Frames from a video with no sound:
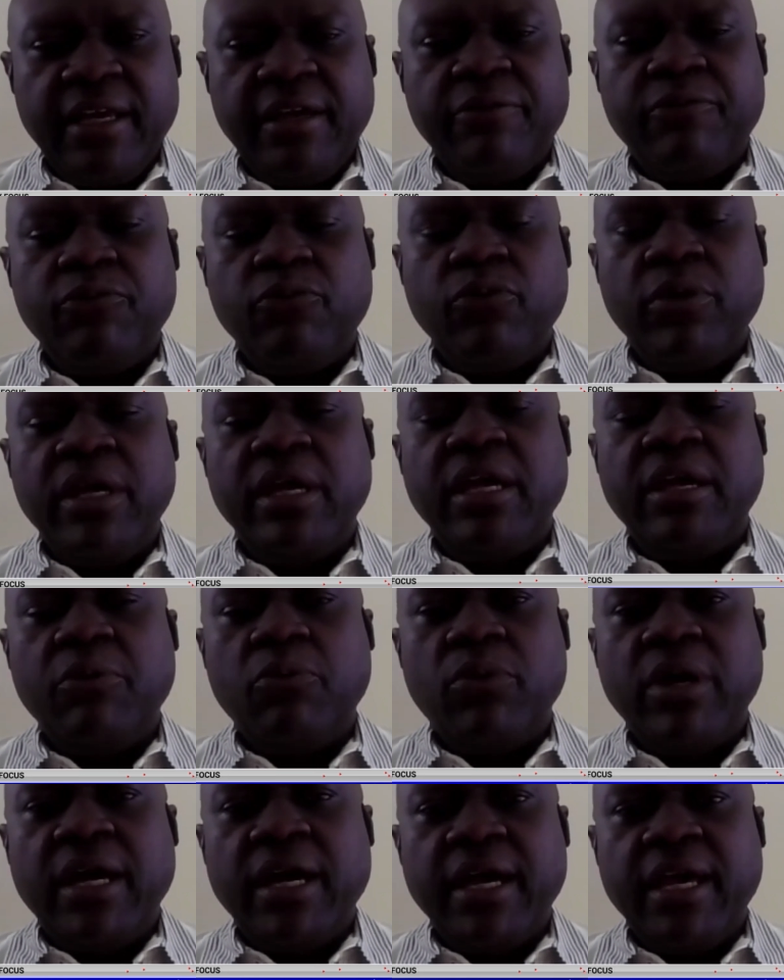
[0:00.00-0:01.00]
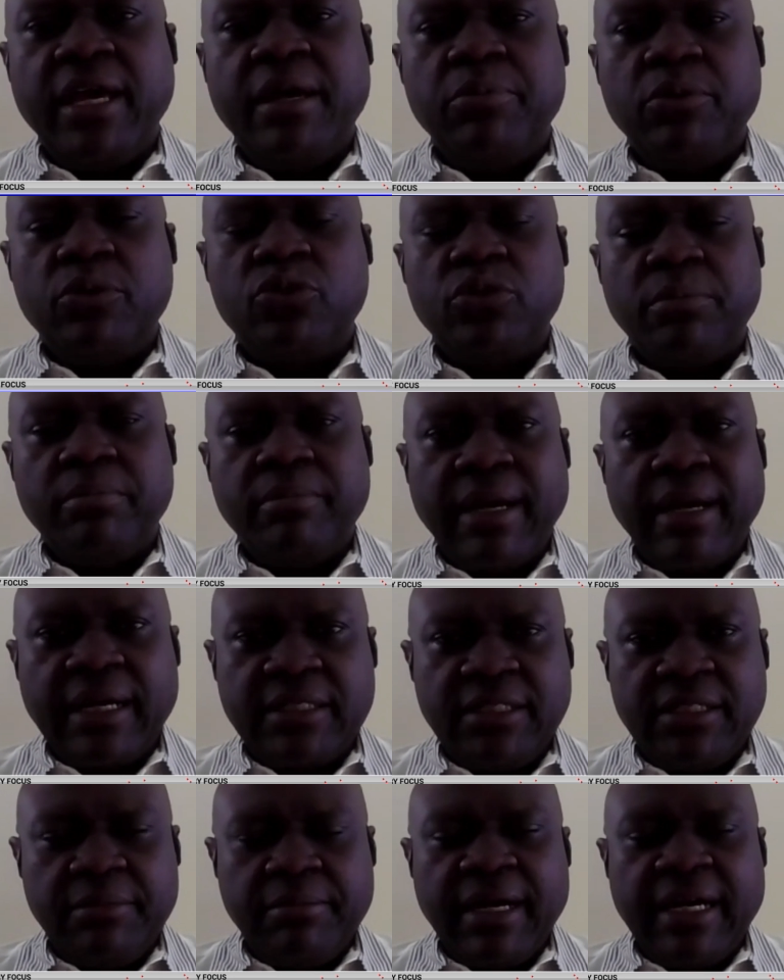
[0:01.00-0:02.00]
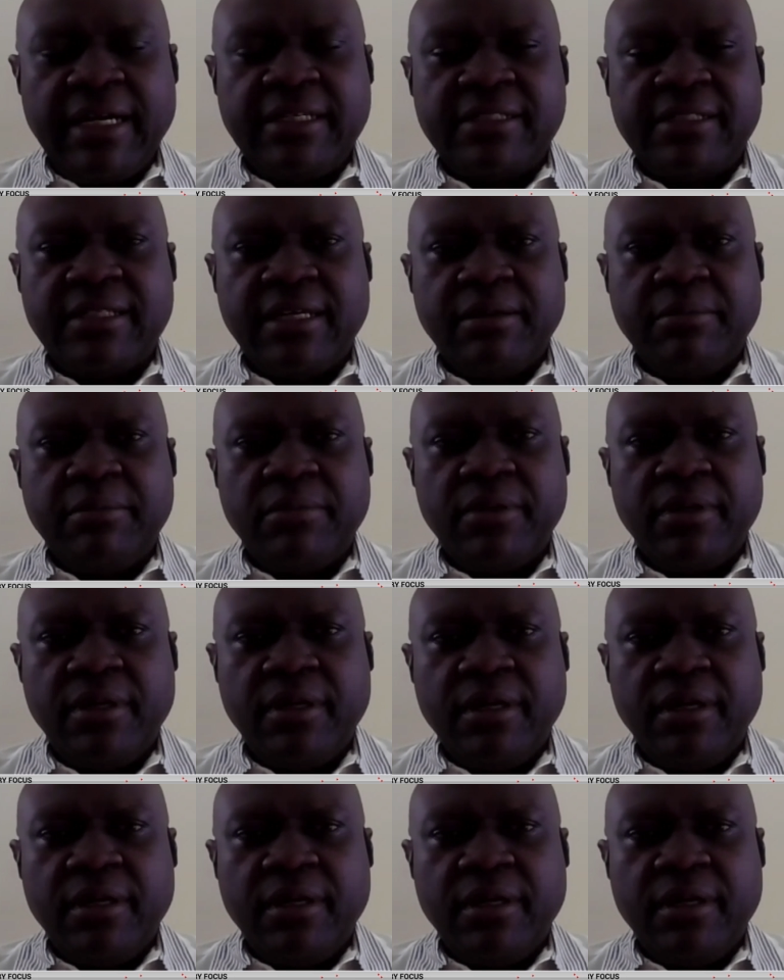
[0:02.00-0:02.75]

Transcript: if we were able to maximize them,